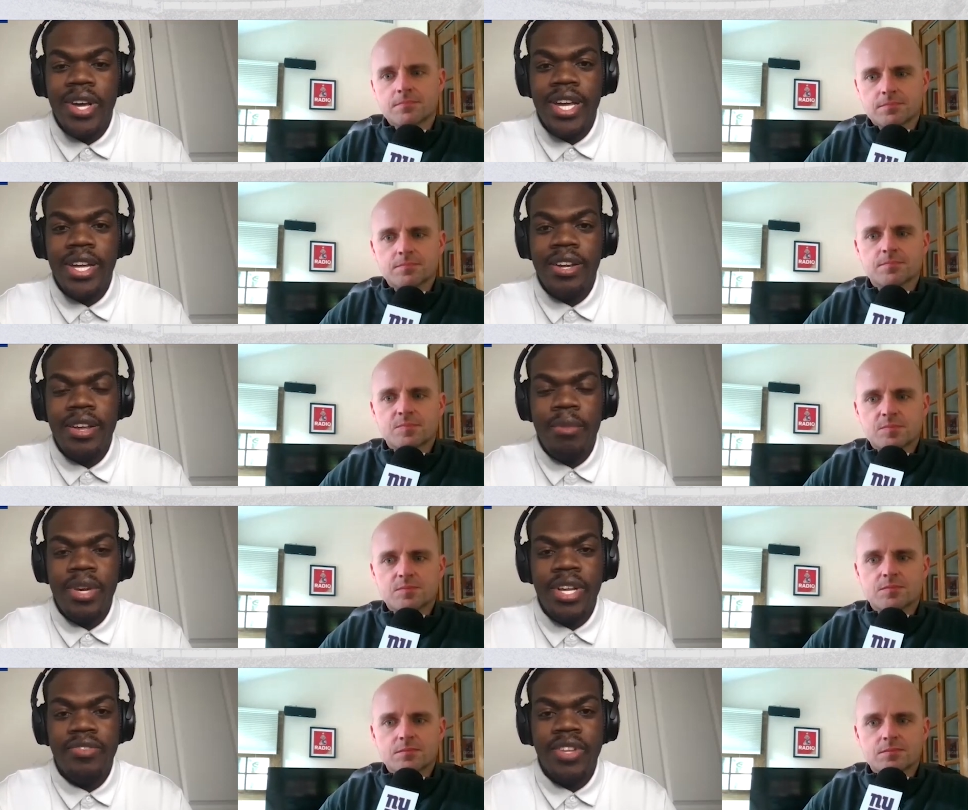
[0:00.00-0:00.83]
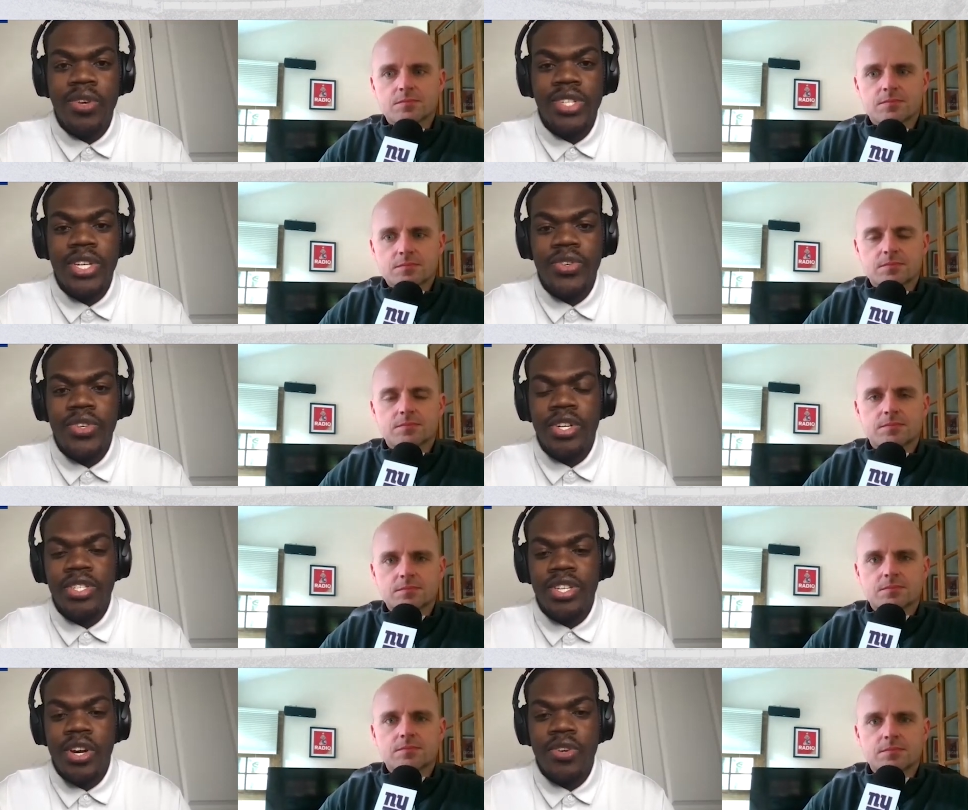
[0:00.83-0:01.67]
Speaker 1: And I mean, if those injury
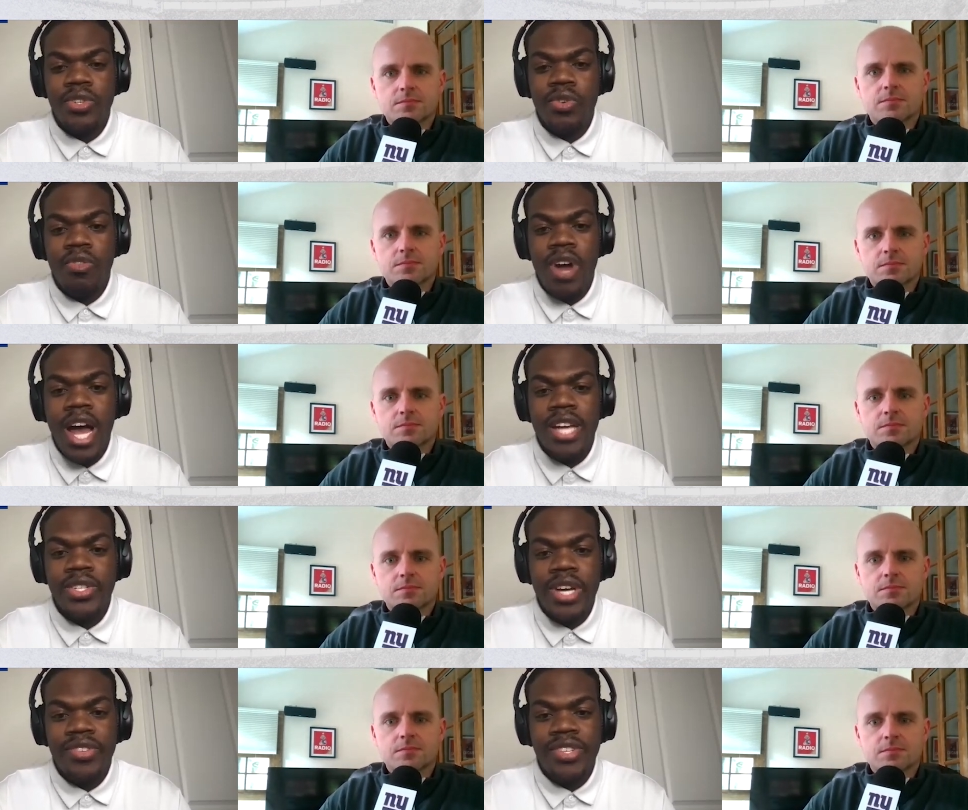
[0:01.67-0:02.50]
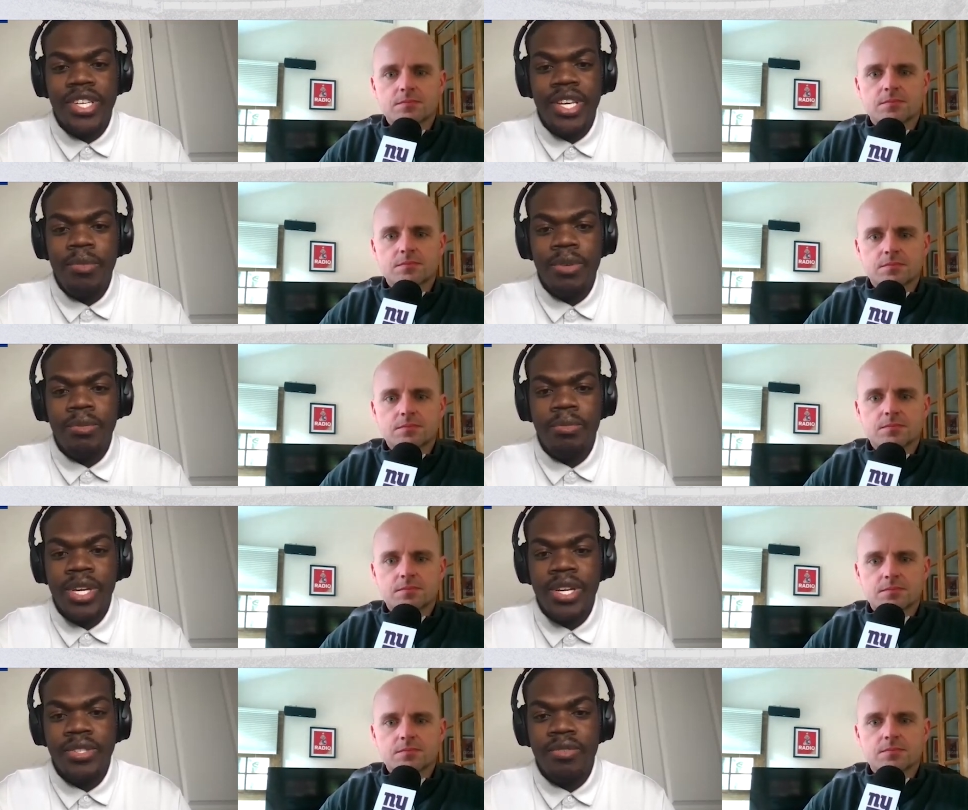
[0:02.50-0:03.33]
concerns do arise, you have to scheme up
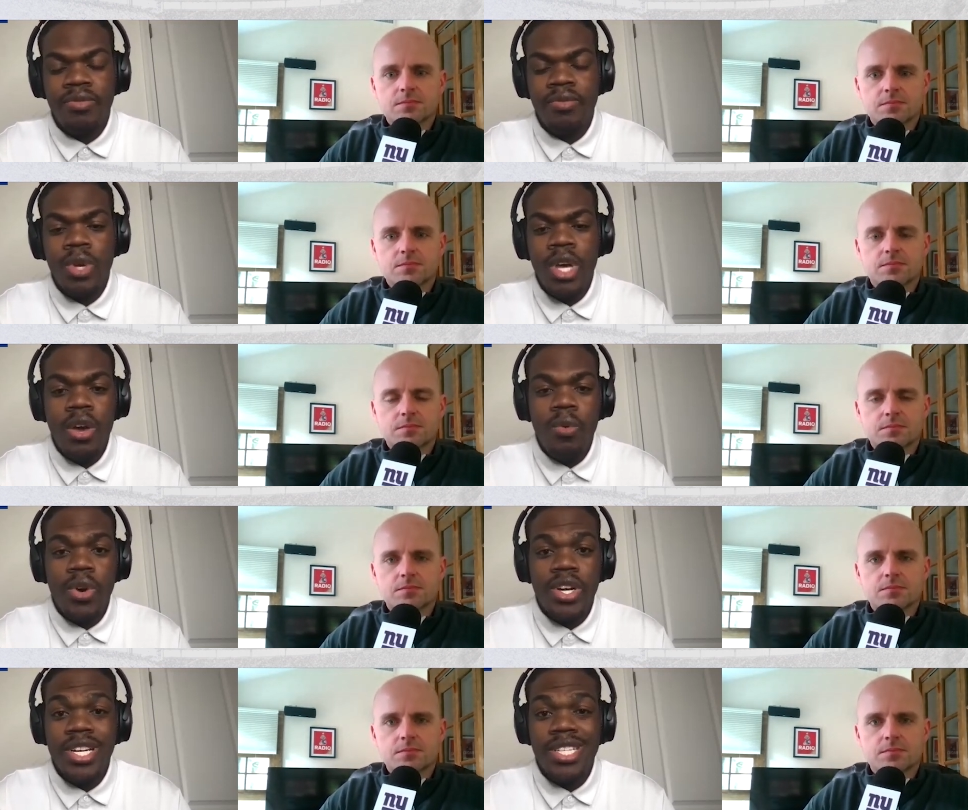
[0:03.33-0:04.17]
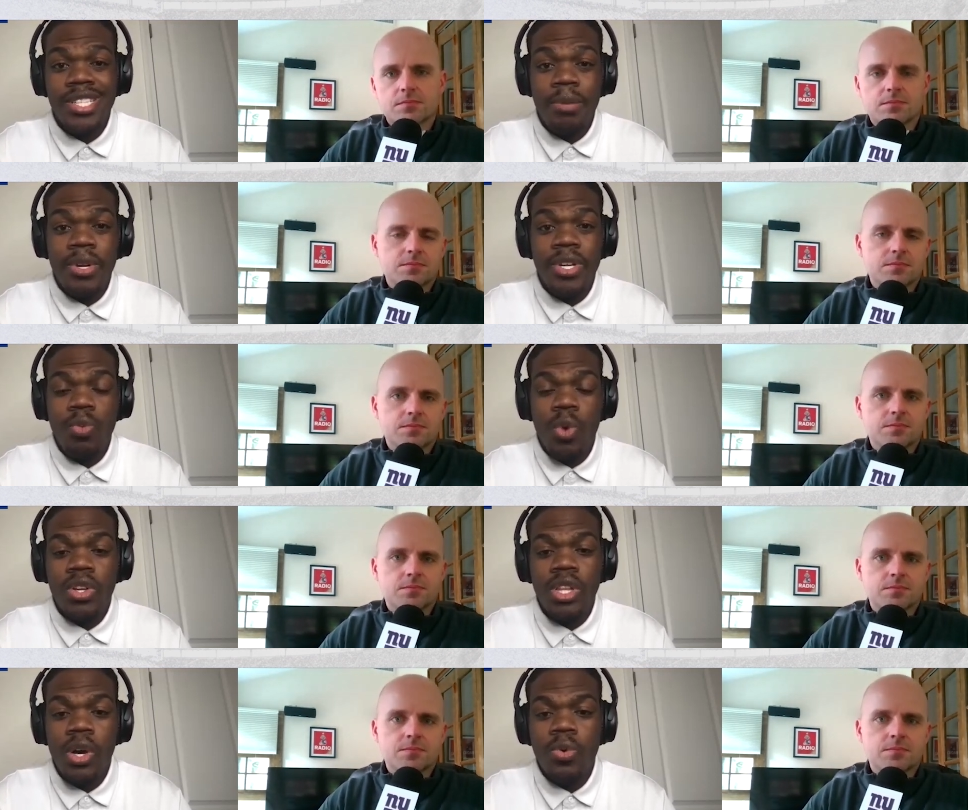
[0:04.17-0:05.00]
some things of where it does limit his
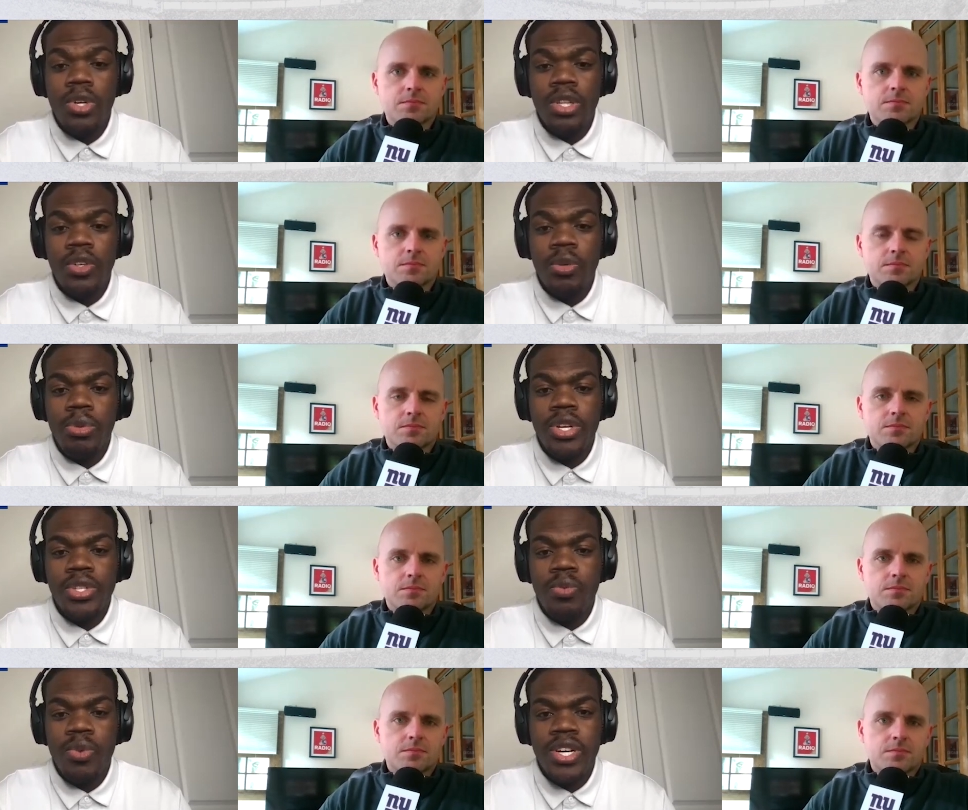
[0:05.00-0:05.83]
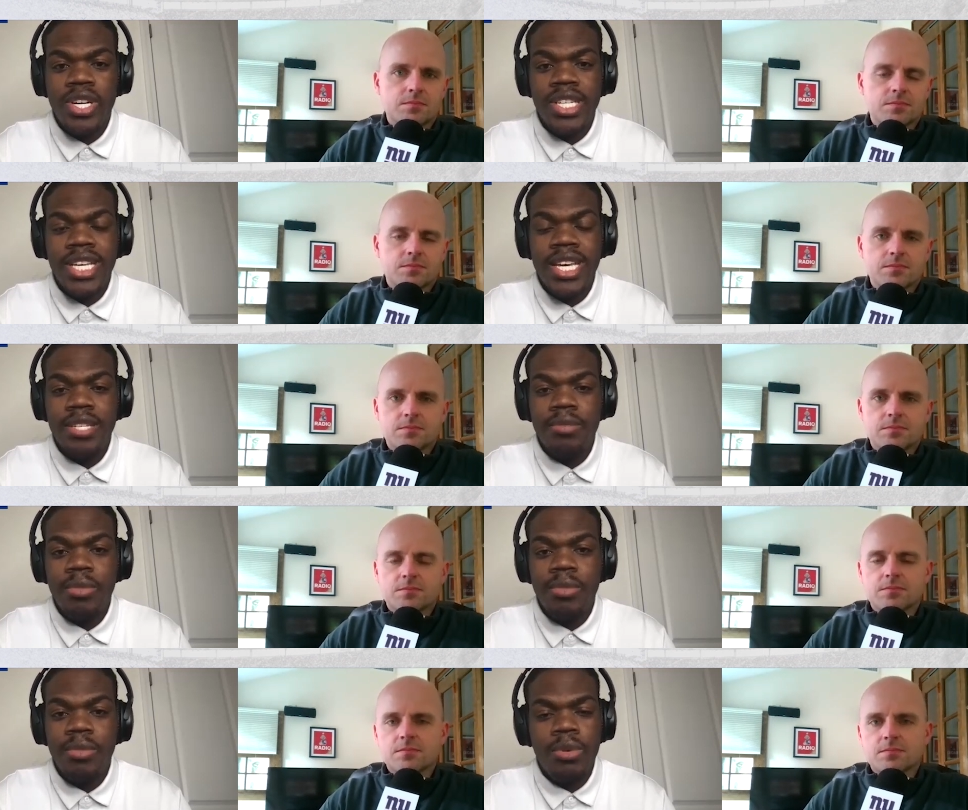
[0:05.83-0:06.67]
workload a little bit to where it does ease
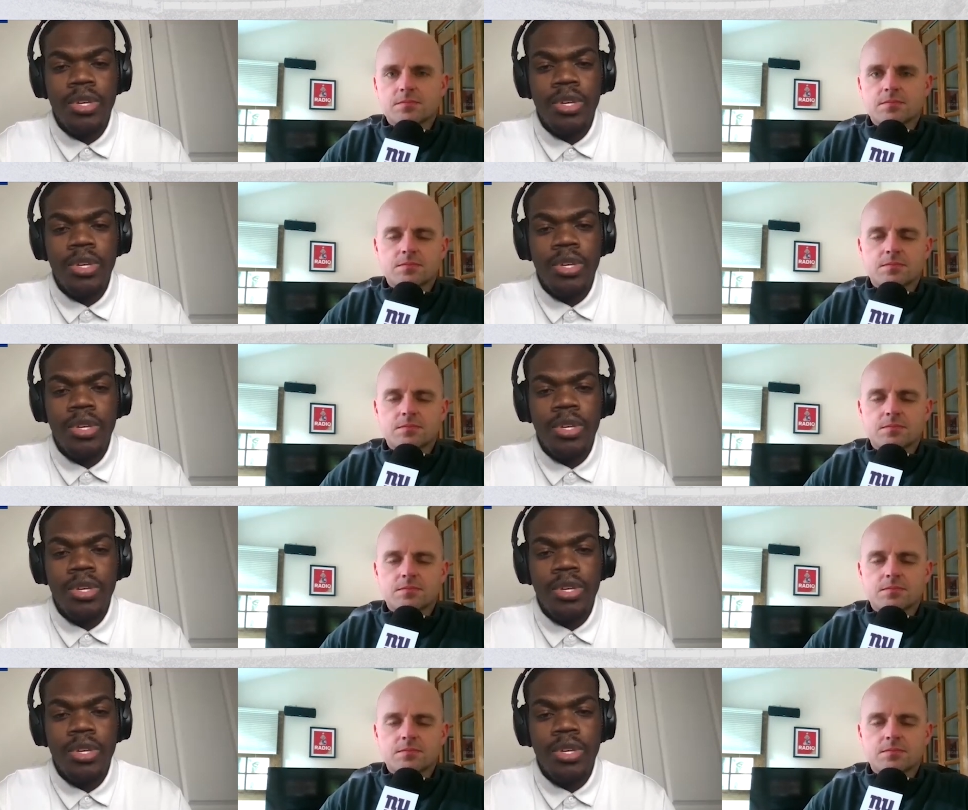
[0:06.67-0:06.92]
him a little bit.